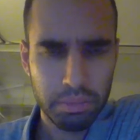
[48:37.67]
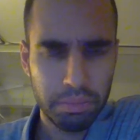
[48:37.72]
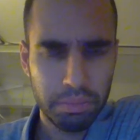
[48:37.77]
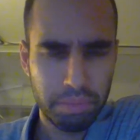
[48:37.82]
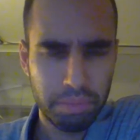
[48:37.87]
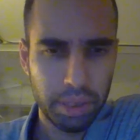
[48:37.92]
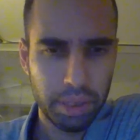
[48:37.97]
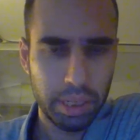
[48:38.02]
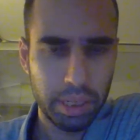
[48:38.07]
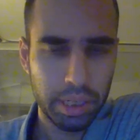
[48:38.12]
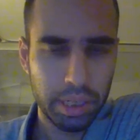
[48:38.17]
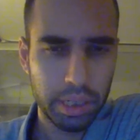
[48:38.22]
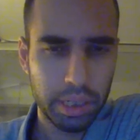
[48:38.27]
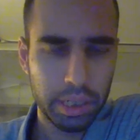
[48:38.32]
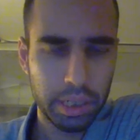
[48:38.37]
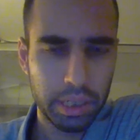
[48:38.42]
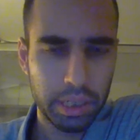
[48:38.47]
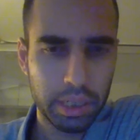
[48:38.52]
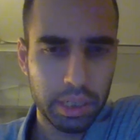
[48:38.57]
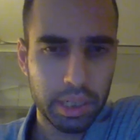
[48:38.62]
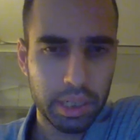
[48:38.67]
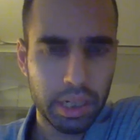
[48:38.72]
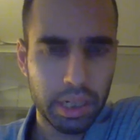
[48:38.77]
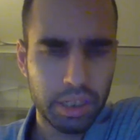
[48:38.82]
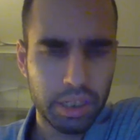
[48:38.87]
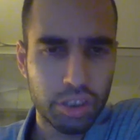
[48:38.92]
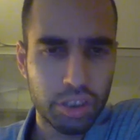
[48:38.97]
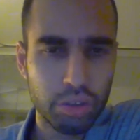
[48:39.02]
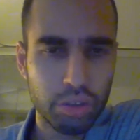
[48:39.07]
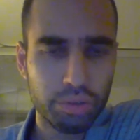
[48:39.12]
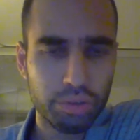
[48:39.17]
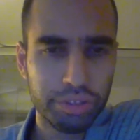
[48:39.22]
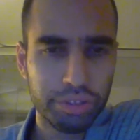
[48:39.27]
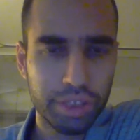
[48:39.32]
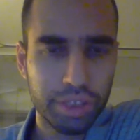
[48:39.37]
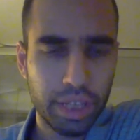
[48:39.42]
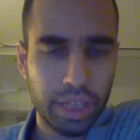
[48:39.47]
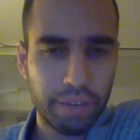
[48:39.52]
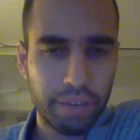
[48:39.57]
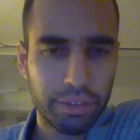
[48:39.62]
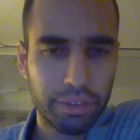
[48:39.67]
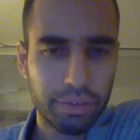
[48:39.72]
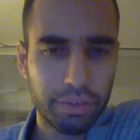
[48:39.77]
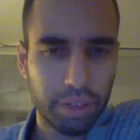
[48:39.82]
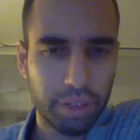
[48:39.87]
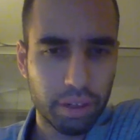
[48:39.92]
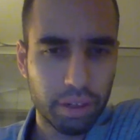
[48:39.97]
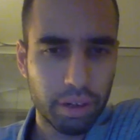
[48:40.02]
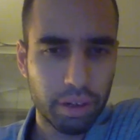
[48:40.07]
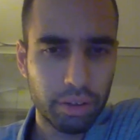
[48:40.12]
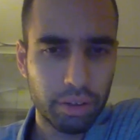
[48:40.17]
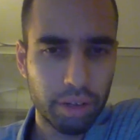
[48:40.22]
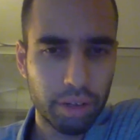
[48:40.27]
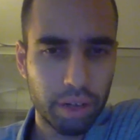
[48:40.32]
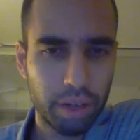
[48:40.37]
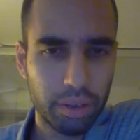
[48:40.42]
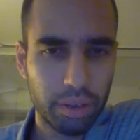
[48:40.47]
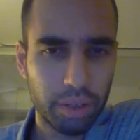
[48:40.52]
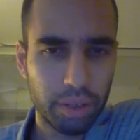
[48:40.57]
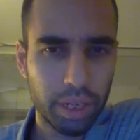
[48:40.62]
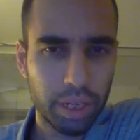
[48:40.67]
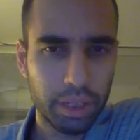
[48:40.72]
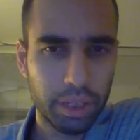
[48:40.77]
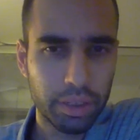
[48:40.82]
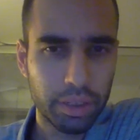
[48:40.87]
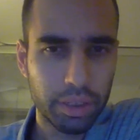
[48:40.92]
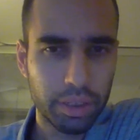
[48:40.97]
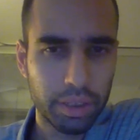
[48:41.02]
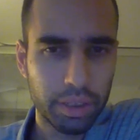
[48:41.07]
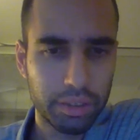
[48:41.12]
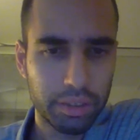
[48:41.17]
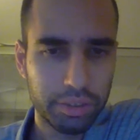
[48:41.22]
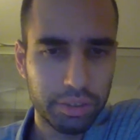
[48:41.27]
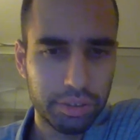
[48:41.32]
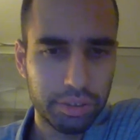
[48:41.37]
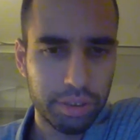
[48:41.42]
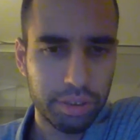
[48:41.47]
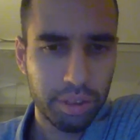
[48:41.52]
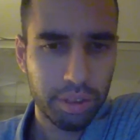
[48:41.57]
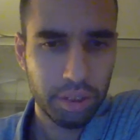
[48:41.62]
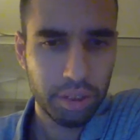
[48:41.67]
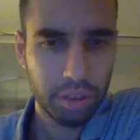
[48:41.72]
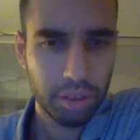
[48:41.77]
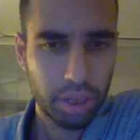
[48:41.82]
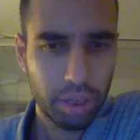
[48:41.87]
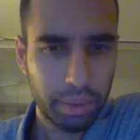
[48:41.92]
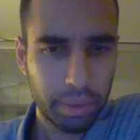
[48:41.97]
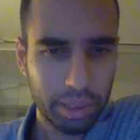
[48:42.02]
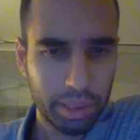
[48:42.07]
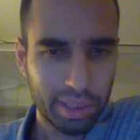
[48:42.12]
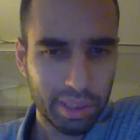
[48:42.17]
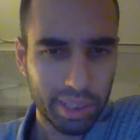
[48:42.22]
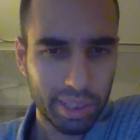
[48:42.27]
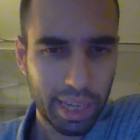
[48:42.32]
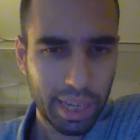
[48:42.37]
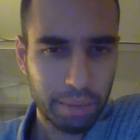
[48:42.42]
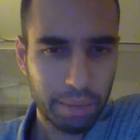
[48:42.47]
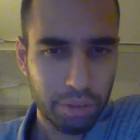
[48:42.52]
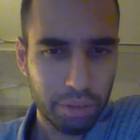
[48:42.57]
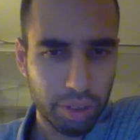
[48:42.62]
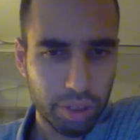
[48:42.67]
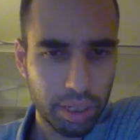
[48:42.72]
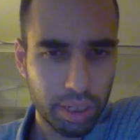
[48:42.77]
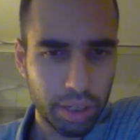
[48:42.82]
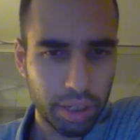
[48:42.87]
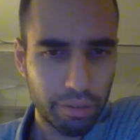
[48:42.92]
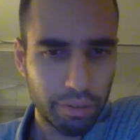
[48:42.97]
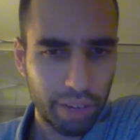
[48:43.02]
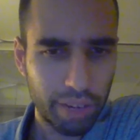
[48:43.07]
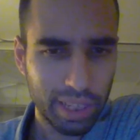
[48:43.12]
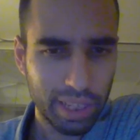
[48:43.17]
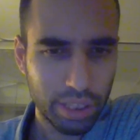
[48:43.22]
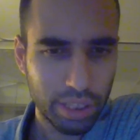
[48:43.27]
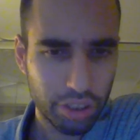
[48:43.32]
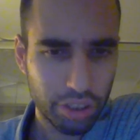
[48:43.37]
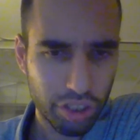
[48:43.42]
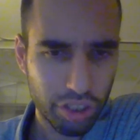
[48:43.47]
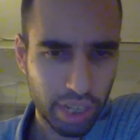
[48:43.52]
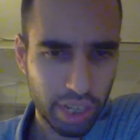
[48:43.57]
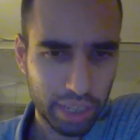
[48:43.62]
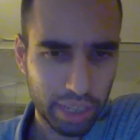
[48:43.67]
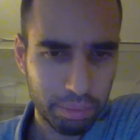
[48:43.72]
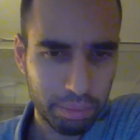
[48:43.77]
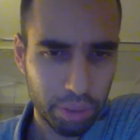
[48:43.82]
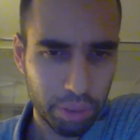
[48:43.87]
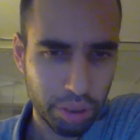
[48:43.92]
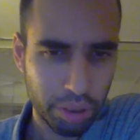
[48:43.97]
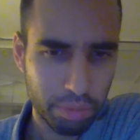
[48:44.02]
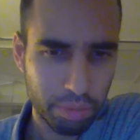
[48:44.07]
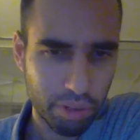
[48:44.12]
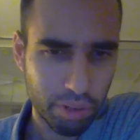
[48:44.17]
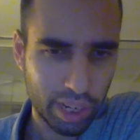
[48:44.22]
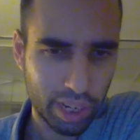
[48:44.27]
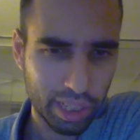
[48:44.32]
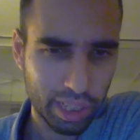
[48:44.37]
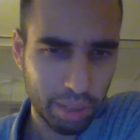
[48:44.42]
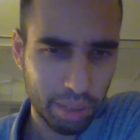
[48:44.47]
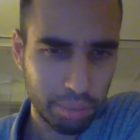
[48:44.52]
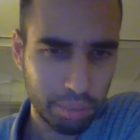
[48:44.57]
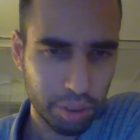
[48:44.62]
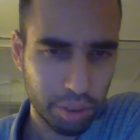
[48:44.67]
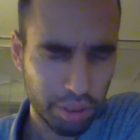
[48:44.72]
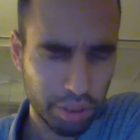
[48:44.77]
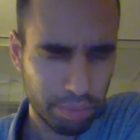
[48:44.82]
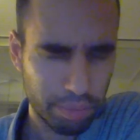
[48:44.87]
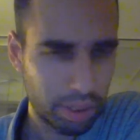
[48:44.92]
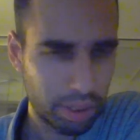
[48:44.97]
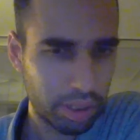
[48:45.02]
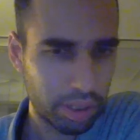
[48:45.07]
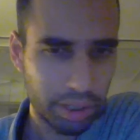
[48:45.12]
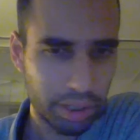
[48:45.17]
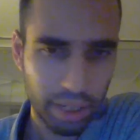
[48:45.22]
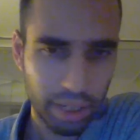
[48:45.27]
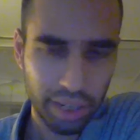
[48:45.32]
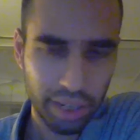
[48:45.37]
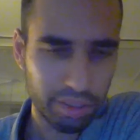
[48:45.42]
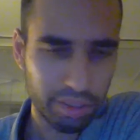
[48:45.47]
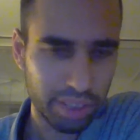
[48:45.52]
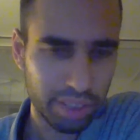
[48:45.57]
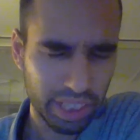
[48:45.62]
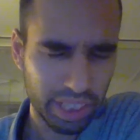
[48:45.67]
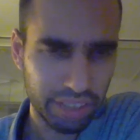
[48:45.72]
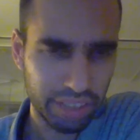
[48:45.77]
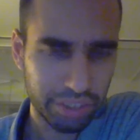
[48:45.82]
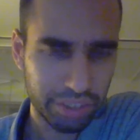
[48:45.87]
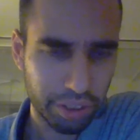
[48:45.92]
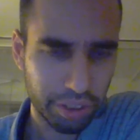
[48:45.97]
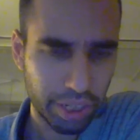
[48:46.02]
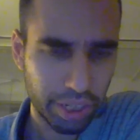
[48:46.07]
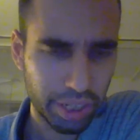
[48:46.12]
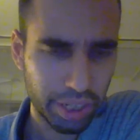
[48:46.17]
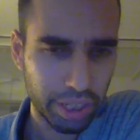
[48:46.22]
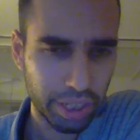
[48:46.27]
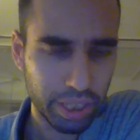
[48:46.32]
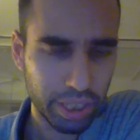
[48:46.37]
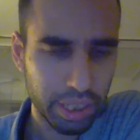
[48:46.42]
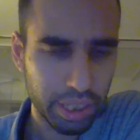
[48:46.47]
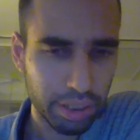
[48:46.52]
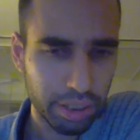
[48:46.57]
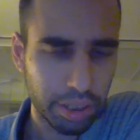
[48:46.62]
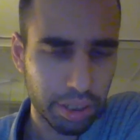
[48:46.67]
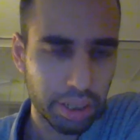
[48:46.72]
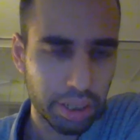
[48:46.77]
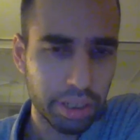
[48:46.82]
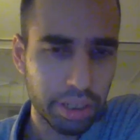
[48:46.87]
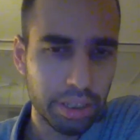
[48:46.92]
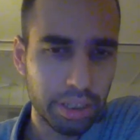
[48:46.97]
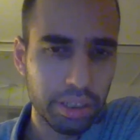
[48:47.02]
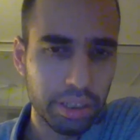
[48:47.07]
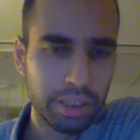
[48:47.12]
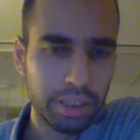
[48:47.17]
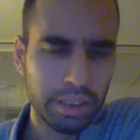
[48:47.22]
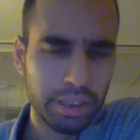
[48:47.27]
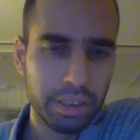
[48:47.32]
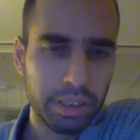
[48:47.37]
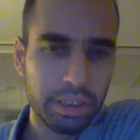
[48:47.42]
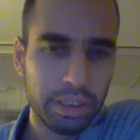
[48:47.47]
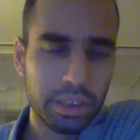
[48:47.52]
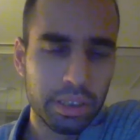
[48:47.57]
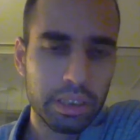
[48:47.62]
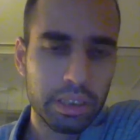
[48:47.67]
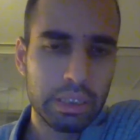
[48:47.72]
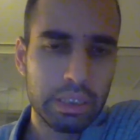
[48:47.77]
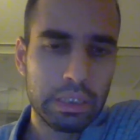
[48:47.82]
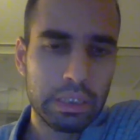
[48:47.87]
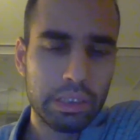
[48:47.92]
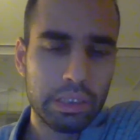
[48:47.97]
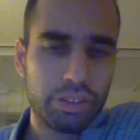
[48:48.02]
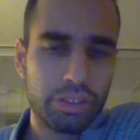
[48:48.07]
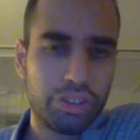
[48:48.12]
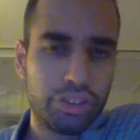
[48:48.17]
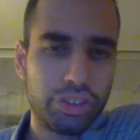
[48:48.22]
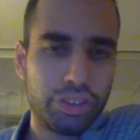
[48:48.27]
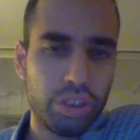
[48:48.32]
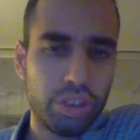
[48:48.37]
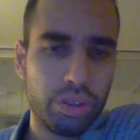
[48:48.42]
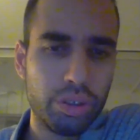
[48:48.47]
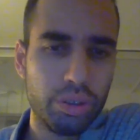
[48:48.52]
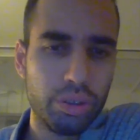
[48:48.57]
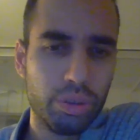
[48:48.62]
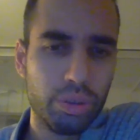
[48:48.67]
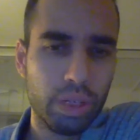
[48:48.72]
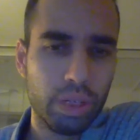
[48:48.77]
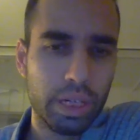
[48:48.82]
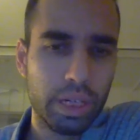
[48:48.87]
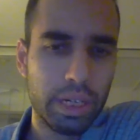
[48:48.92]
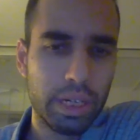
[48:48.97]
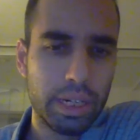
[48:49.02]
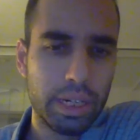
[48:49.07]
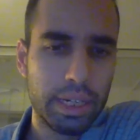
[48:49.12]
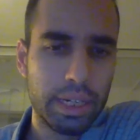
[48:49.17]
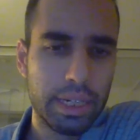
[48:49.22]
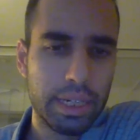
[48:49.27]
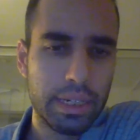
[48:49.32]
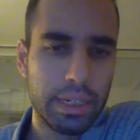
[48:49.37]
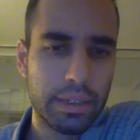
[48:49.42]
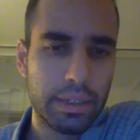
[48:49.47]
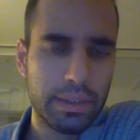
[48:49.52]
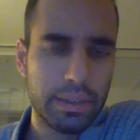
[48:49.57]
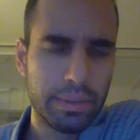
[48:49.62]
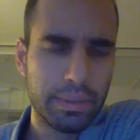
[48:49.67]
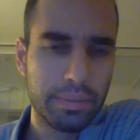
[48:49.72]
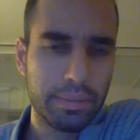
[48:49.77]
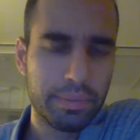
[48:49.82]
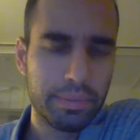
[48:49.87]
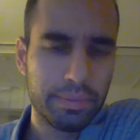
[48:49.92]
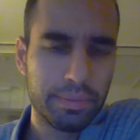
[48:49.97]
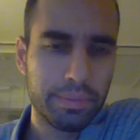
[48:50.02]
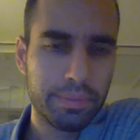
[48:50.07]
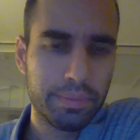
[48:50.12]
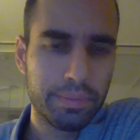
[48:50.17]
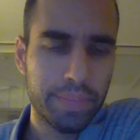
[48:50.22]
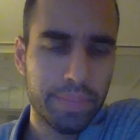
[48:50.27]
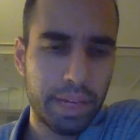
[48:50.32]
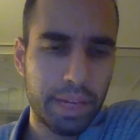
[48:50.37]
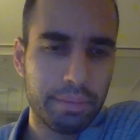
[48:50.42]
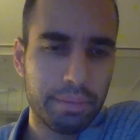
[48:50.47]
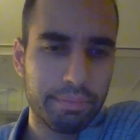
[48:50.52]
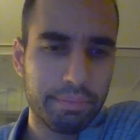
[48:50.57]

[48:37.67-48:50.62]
but I do still have to figure out how to handle this. Am I gonna capture and invite the check, bishop check, and a bishop here? I don't think that's a good idea either. So yeah.